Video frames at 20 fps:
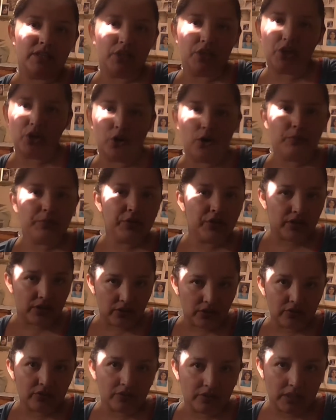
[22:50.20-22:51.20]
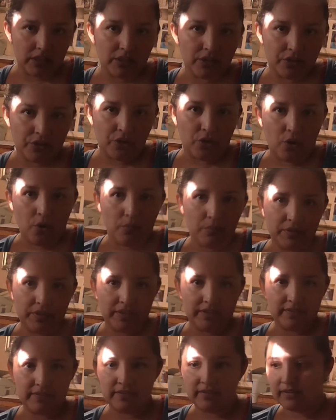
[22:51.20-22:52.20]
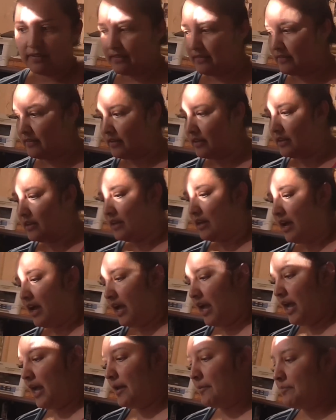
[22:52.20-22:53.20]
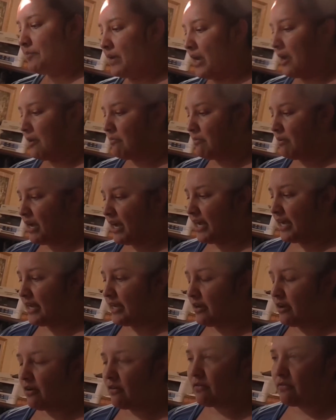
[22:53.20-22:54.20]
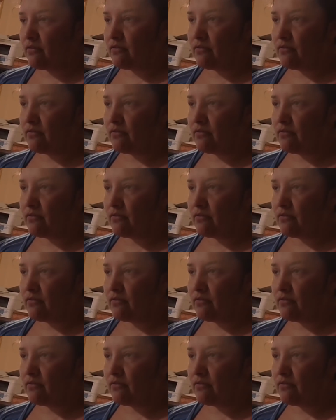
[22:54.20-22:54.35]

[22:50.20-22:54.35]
to clear your home. You can also clear your home with incense. I buy